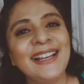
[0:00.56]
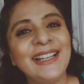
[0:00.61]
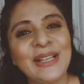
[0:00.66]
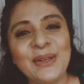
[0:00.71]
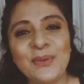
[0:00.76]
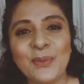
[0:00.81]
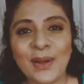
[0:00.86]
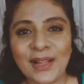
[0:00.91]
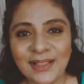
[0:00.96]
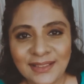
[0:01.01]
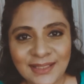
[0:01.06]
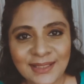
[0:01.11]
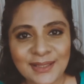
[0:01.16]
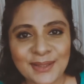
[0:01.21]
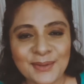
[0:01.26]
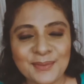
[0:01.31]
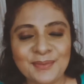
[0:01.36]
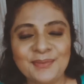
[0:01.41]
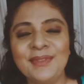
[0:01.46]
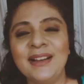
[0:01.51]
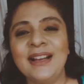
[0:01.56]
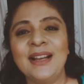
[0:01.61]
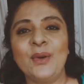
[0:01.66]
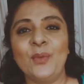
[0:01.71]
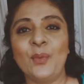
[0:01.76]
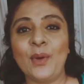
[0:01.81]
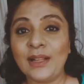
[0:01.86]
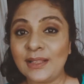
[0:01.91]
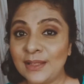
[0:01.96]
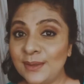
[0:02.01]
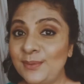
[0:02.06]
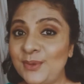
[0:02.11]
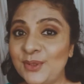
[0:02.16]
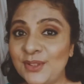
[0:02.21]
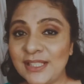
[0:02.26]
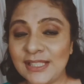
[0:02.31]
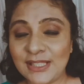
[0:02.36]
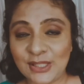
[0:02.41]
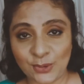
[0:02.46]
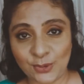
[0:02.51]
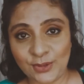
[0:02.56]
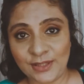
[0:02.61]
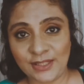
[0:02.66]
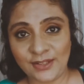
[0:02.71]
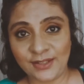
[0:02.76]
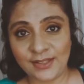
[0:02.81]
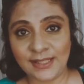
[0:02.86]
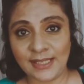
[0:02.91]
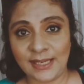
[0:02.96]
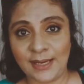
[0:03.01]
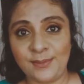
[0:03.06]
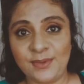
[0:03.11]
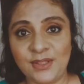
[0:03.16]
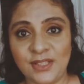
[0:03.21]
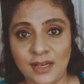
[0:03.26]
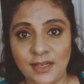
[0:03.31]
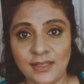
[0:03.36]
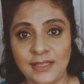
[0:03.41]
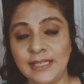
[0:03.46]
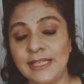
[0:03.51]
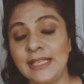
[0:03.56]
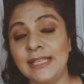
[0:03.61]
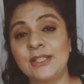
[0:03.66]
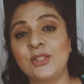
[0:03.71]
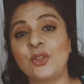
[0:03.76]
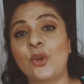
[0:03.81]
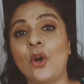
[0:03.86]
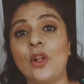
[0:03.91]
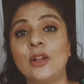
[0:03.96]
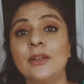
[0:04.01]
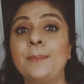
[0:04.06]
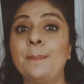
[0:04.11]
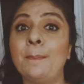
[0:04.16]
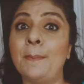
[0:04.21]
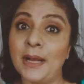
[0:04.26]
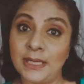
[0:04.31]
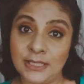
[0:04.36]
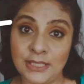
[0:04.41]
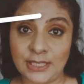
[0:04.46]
and welcome. Welcome to this new series that I'm starting. It's called Budget